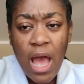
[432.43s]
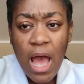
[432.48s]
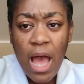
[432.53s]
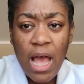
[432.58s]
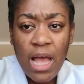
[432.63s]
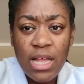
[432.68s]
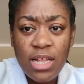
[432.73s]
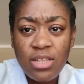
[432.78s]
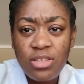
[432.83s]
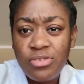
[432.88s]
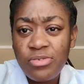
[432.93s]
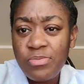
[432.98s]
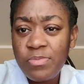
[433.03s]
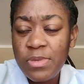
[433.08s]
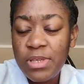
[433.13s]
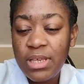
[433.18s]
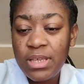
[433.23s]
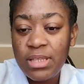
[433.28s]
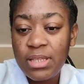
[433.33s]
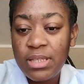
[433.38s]
And
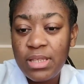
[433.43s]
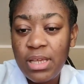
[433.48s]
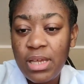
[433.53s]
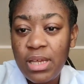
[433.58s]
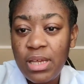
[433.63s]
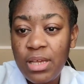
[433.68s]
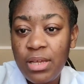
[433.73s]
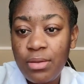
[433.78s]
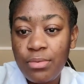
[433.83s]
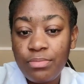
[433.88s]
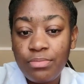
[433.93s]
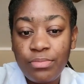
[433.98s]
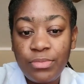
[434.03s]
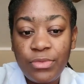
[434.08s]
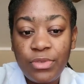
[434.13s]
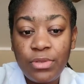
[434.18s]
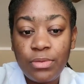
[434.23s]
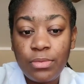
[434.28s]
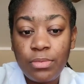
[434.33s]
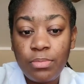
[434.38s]
me I say,
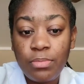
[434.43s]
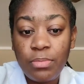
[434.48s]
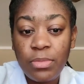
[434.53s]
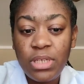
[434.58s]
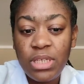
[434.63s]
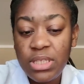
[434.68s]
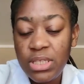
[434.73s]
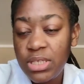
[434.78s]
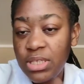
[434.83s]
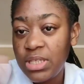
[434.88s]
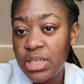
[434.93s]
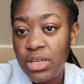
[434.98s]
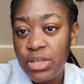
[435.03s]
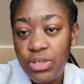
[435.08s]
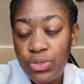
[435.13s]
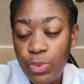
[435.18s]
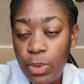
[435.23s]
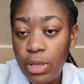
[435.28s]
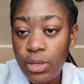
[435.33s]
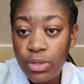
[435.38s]
me the things say
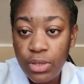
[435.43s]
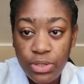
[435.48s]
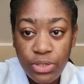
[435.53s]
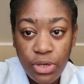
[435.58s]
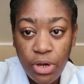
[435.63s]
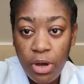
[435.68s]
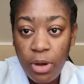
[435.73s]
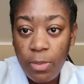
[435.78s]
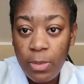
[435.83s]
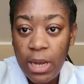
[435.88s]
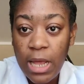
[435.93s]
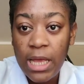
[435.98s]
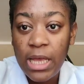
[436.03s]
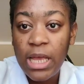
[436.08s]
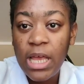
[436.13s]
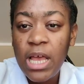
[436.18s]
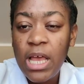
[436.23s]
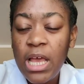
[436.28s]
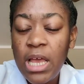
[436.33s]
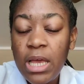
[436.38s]
this one little term
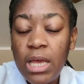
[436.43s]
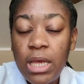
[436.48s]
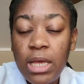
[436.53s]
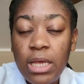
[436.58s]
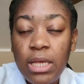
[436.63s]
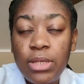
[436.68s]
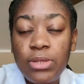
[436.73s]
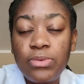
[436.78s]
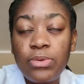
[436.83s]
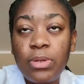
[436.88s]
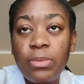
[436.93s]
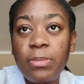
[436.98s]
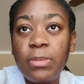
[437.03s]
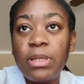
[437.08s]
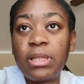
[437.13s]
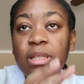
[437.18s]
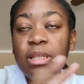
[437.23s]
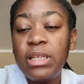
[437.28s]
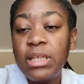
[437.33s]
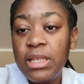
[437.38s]
like is when
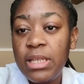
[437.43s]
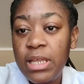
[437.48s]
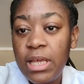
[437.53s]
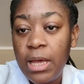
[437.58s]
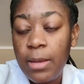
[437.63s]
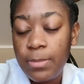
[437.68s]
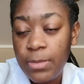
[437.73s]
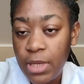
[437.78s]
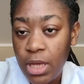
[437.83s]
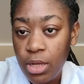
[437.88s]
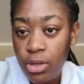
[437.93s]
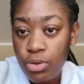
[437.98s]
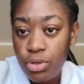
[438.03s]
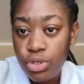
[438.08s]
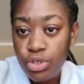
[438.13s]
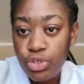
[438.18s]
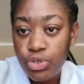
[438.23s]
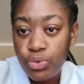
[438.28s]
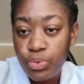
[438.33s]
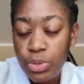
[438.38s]
me did it and me I go
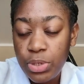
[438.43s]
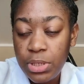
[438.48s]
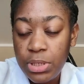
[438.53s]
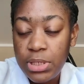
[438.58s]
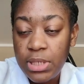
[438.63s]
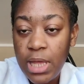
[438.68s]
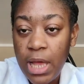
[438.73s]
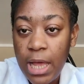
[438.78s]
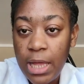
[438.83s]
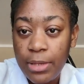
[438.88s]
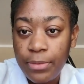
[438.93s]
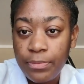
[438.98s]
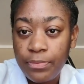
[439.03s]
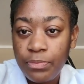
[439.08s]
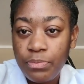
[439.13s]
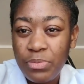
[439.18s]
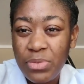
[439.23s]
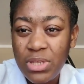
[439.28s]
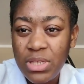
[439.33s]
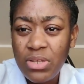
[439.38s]
through it and
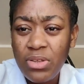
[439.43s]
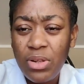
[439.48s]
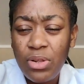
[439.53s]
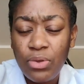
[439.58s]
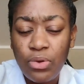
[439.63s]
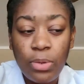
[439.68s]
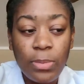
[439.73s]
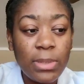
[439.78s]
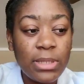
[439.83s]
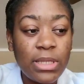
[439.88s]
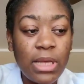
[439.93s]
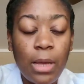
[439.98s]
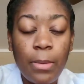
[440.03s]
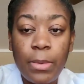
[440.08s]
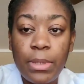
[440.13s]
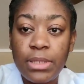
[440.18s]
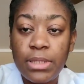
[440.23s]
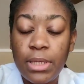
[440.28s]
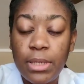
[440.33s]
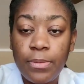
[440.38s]
me still a little bit and
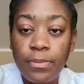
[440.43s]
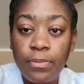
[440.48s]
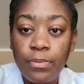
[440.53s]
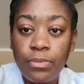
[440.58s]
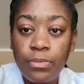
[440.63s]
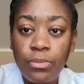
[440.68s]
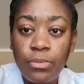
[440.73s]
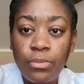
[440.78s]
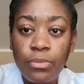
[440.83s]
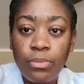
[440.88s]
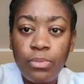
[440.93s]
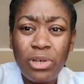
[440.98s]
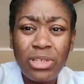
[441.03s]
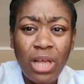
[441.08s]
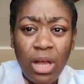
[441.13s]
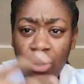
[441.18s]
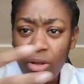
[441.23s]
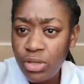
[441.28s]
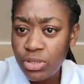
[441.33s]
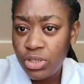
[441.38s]
me say, but
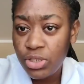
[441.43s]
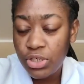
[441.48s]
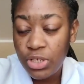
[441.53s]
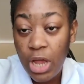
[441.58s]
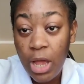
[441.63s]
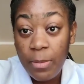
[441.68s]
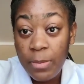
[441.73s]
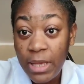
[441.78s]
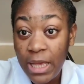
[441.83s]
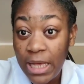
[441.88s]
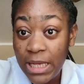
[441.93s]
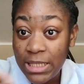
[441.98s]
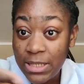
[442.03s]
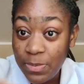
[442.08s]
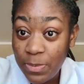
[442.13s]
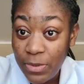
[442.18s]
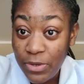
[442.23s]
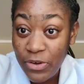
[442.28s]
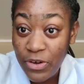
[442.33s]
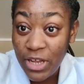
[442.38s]
a culture shock me
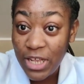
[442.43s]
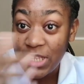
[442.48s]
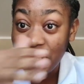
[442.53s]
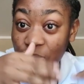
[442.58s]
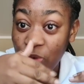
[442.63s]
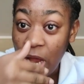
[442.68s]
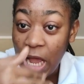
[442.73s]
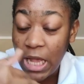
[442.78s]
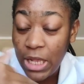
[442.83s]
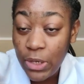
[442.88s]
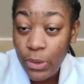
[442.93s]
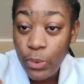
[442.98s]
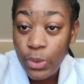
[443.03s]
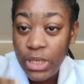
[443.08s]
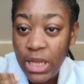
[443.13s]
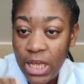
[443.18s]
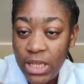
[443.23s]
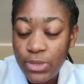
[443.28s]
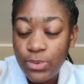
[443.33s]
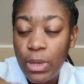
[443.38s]
experience right now.
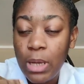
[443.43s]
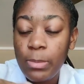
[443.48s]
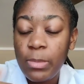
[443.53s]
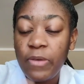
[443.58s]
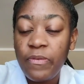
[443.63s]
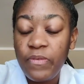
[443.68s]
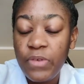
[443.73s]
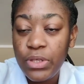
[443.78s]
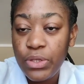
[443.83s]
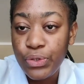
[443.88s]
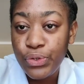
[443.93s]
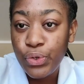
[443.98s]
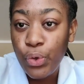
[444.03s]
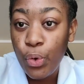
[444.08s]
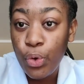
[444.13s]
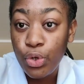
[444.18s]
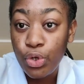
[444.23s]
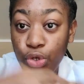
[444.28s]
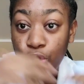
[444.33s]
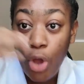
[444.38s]
That's why me feel
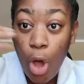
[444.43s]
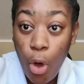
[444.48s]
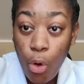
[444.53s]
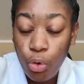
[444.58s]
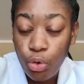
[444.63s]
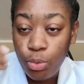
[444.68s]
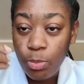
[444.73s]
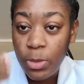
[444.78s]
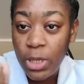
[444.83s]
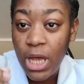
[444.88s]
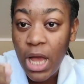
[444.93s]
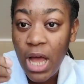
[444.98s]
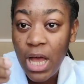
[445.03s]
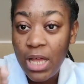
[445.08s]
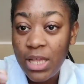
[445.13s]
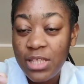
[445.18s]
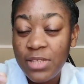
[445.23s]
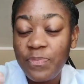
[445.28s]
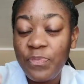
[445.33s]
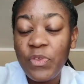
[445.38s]
so down,
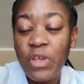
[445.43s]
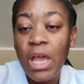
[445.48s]
because